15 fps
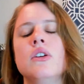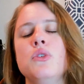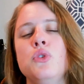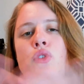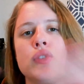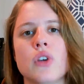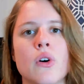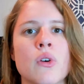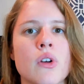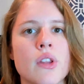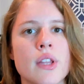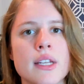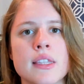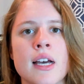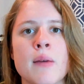Don't
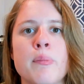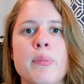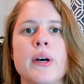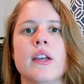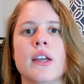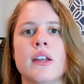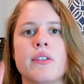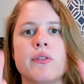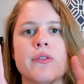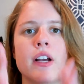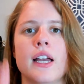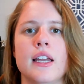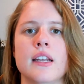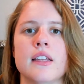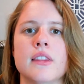click that button for
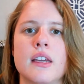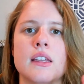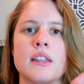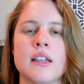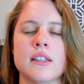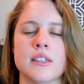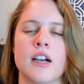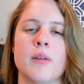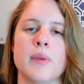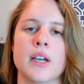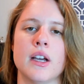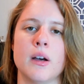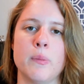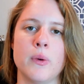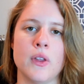anything that's coming
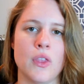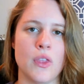up with